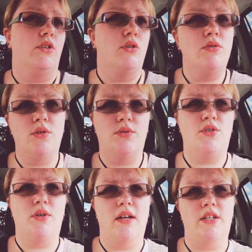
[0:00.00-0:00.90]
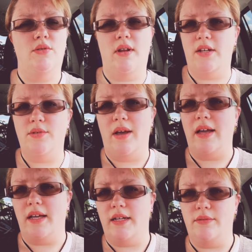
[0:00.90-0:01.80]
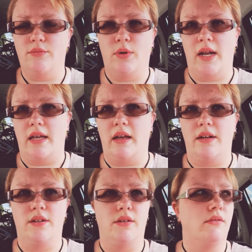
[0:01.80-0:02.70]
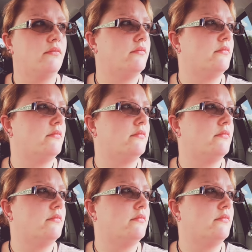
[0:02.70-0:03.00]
You do what you got to do, and I do what I got to do.